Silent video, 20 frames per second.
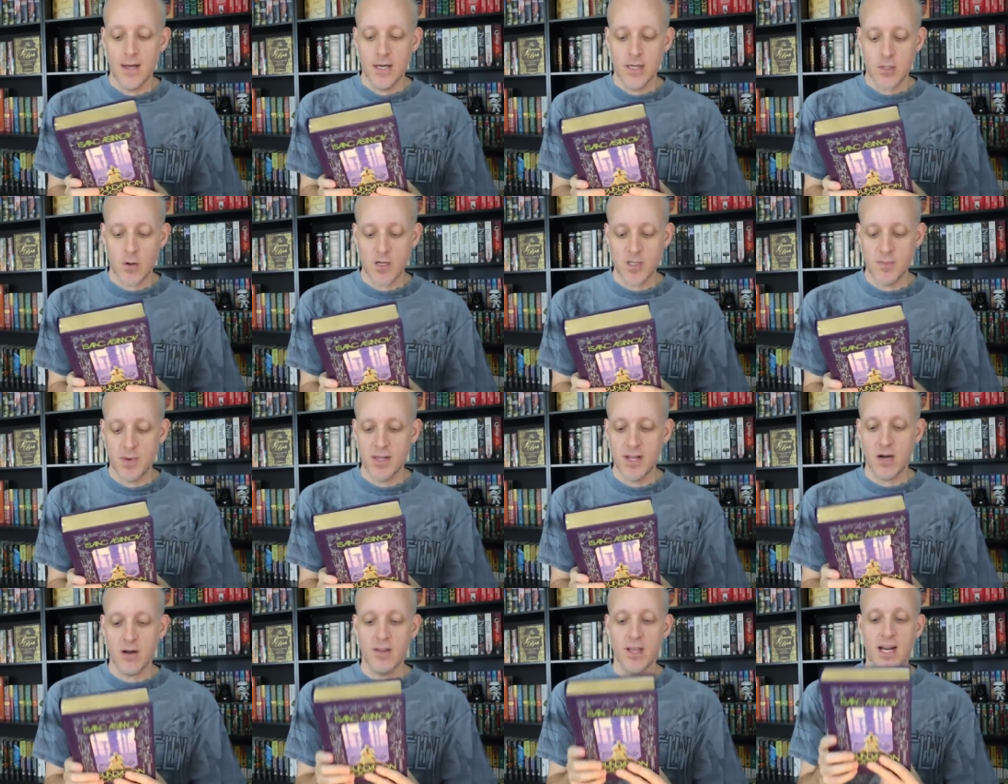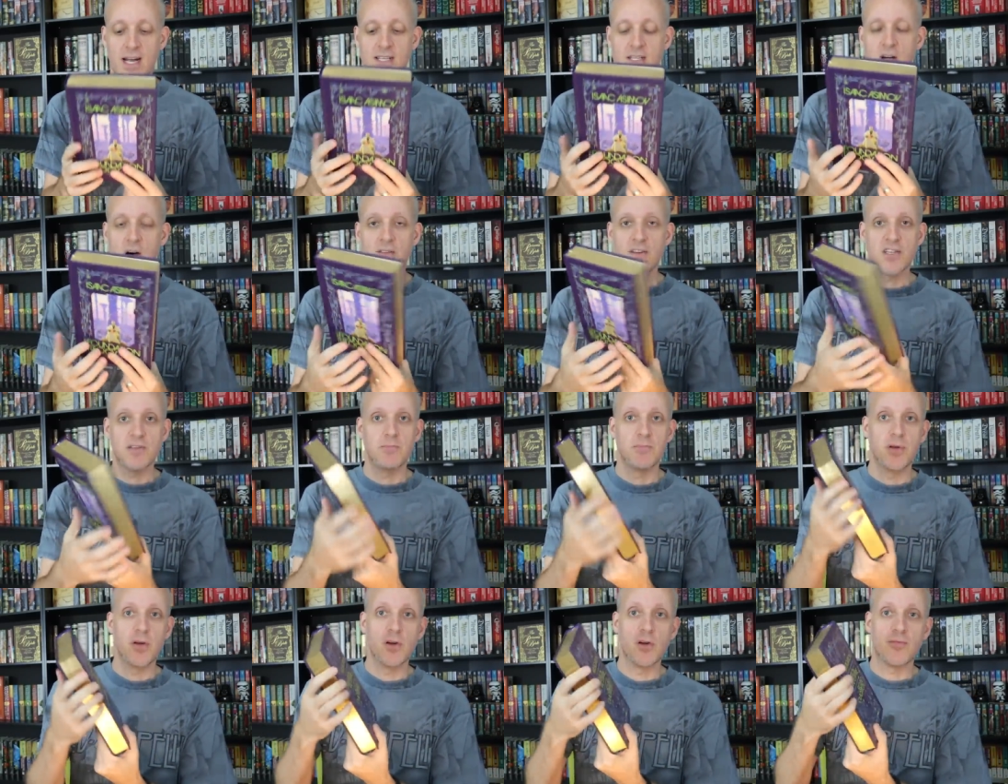It's always been there. And then I saw this
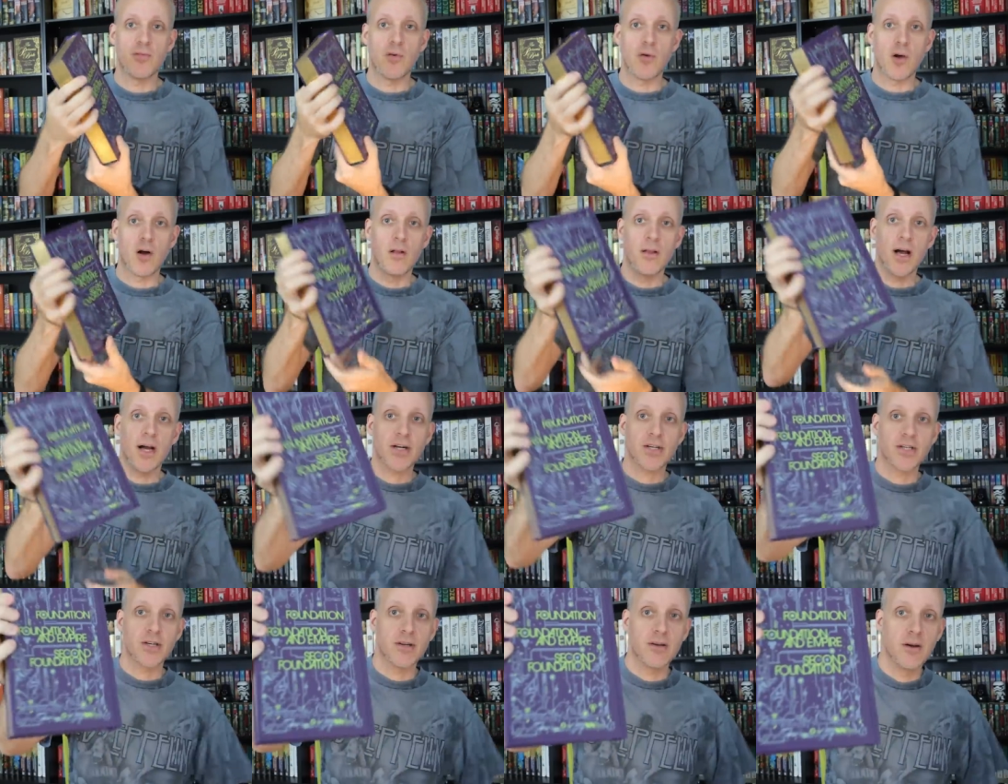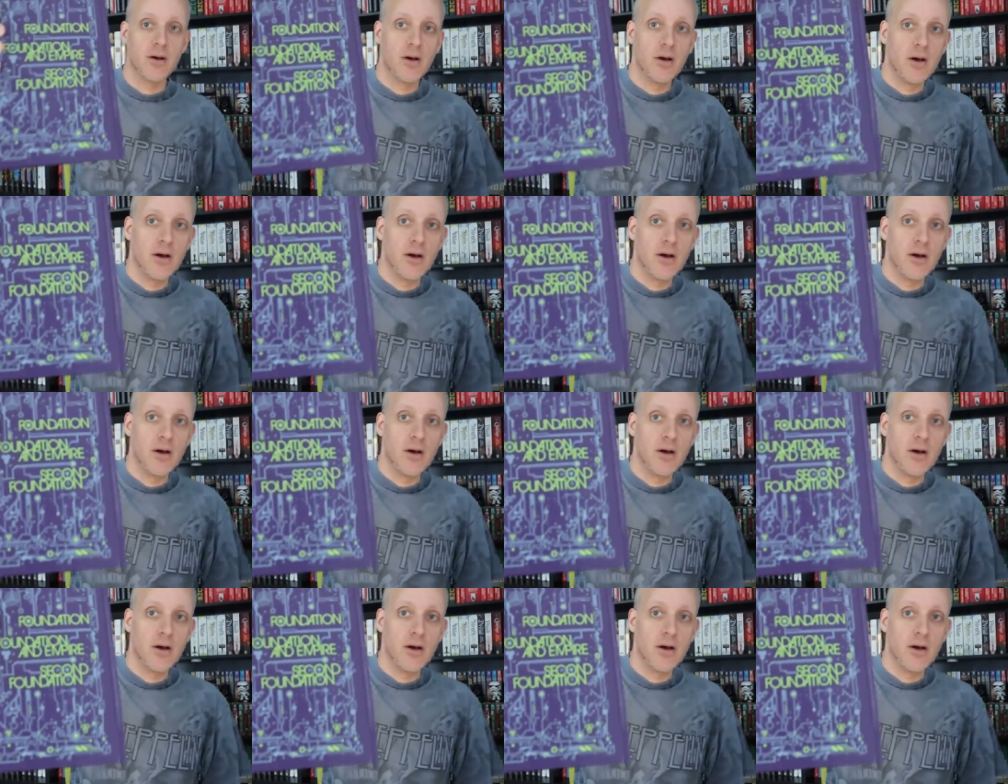beautiful collection